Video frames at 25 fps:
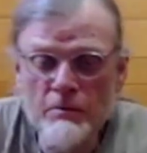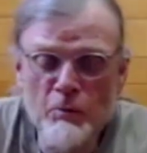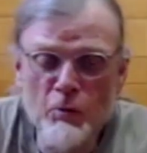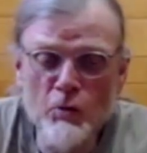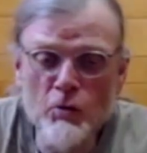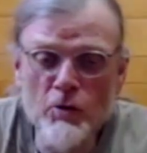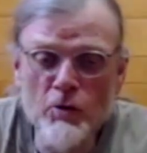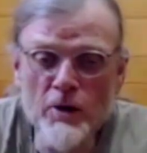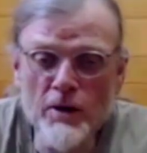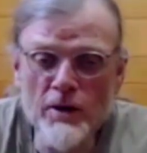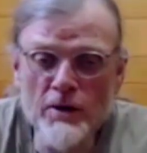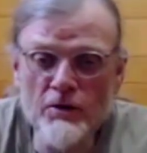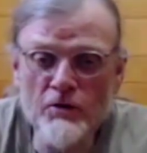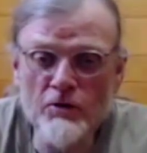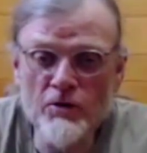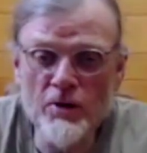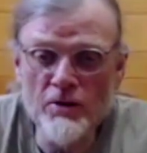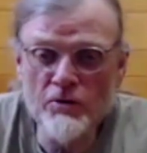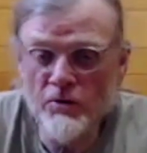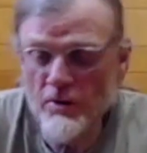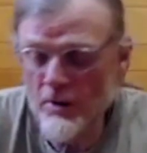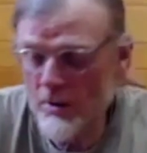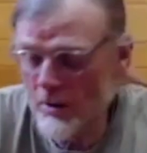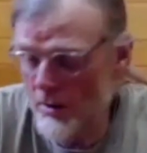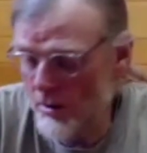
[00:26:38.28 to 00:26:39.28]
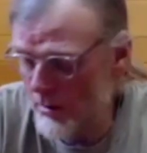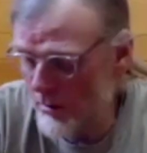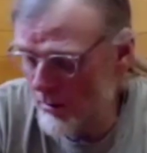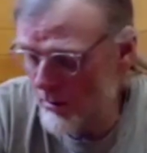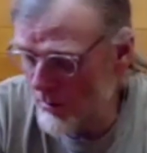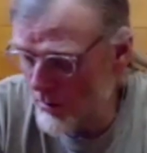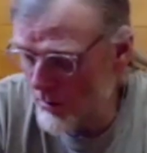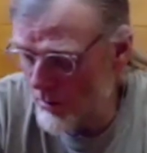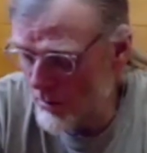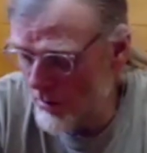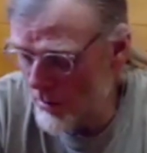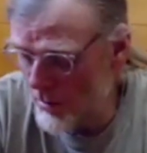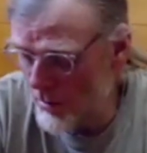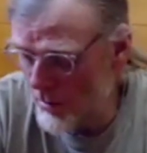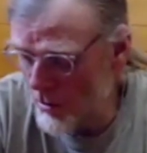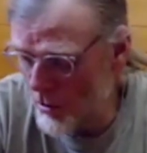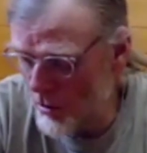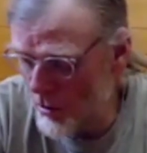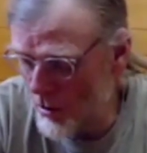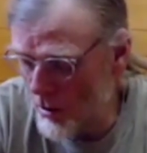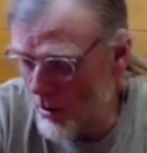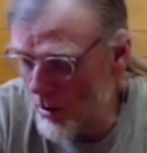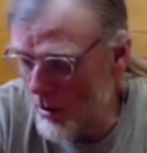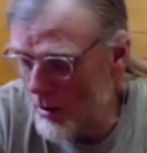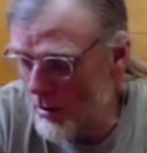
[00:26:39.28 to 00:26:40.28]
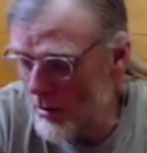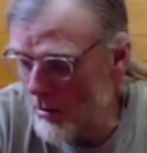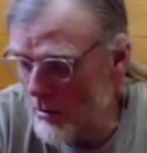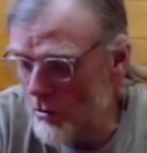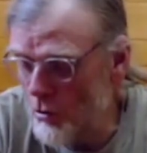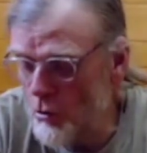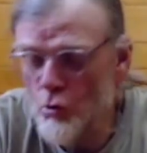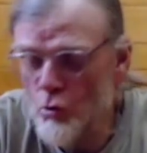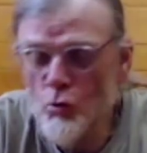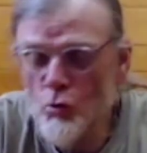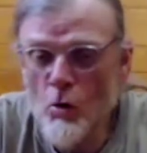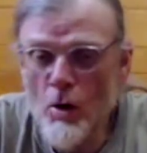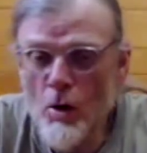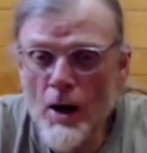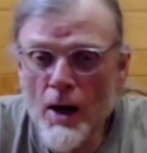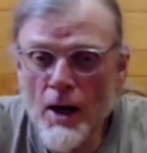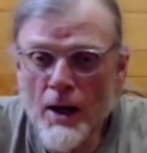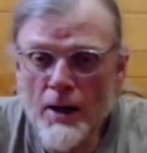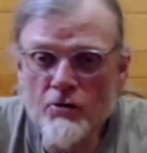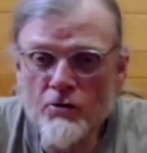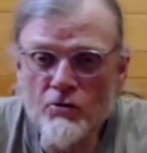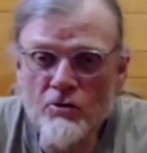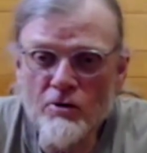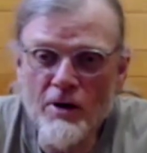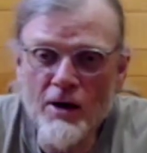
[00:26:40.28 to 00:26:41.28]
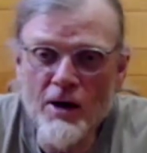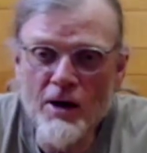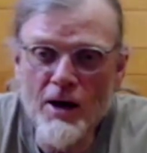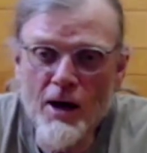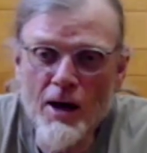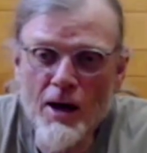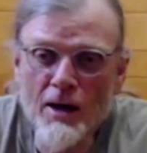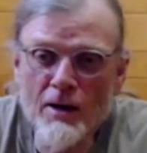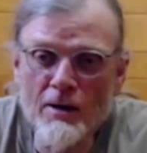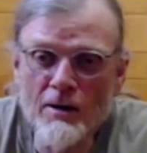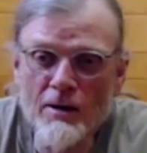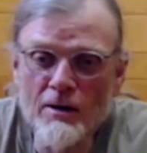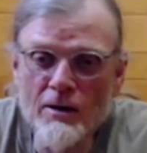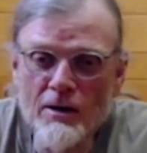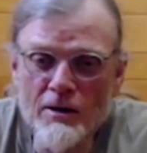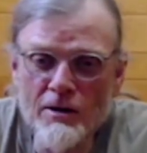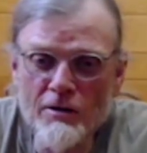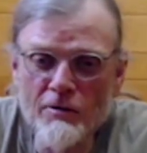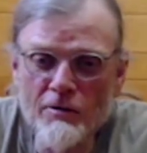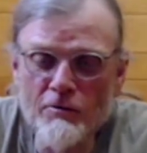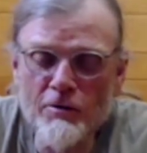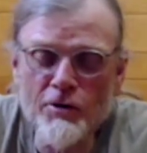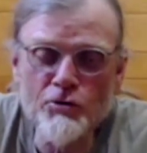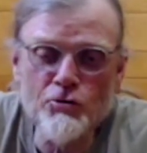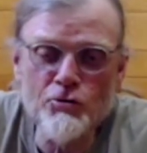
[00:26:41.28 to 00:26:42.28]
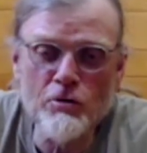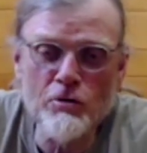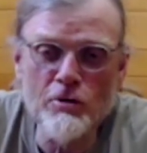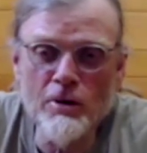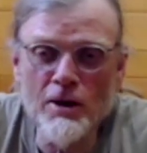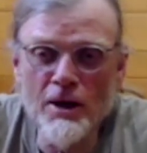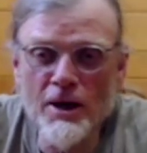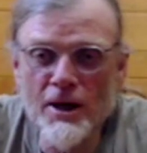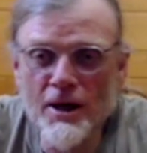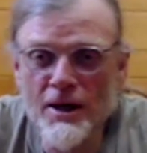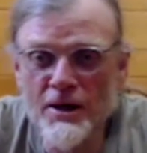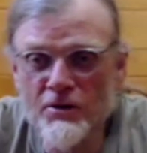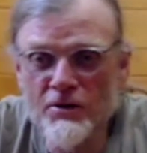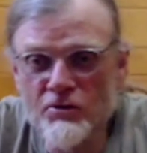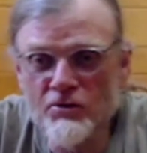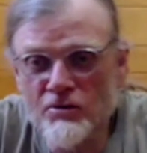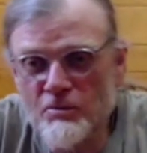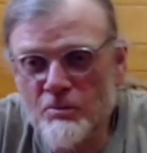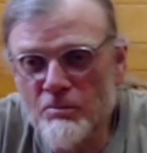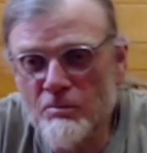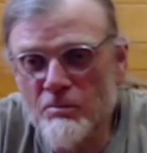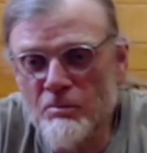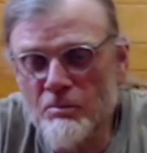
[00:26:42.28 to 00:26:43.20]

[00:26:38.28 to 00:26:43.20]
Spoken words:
pruning is such a nuanced and individualized